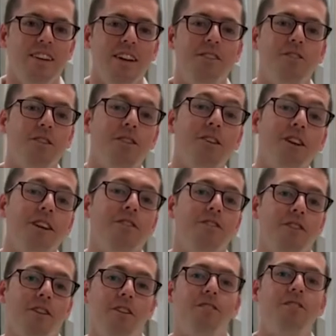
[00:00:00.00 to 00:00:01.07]
If you're looking
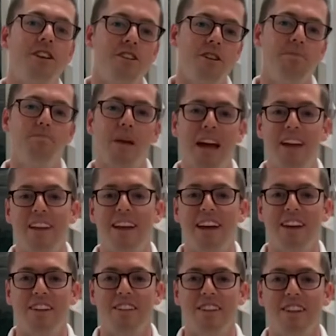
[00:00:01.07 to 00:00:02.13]
for efficient band
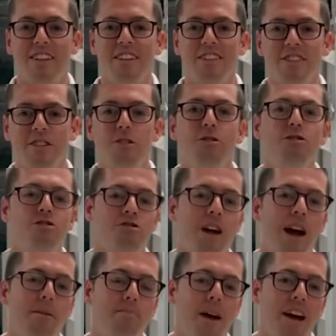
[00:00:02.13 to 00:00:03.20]
handling, use
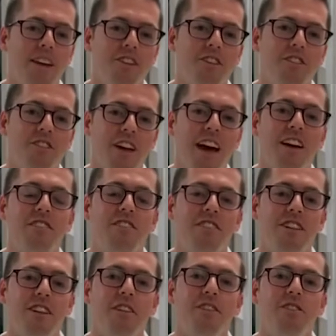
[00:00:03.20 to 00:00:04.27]
Strapbinder's
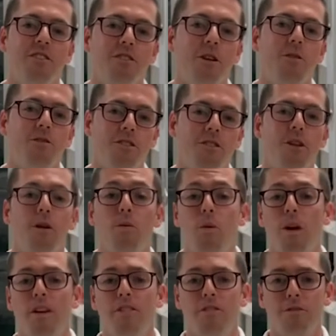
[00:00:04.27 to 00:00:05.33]

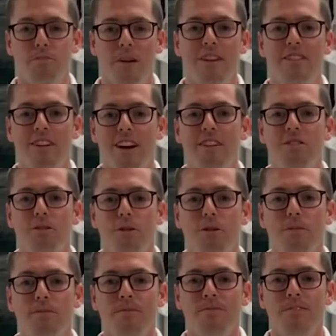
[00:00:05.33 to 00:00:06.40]
ST001 spin tight
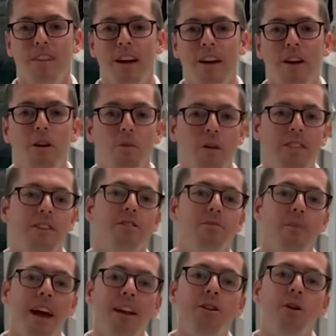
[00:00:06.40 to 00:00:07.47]
tool. With this
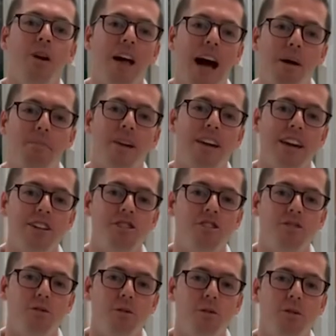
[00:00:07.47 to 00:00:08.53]
manual
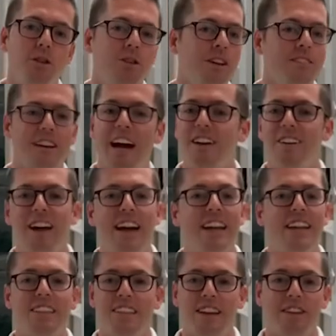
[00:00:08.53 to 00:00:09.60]
application tool, you can tackle
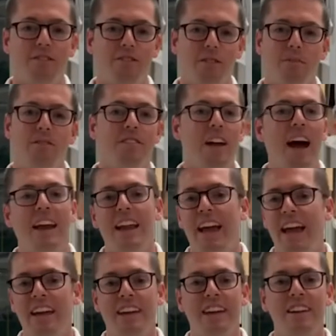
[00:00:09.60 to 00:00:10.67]
anything from sign
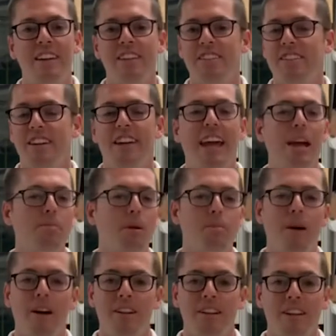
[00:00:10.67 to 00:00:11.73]
hanging to cable
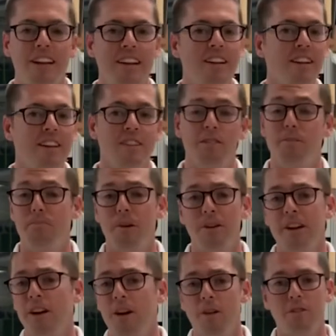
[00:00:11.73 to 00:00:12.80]
bundling to
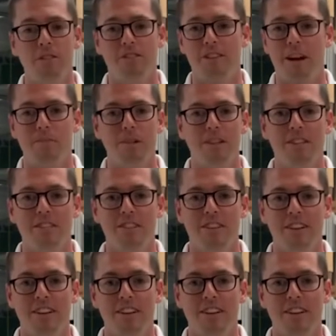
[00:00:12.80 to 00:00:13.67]
building hose assemblies.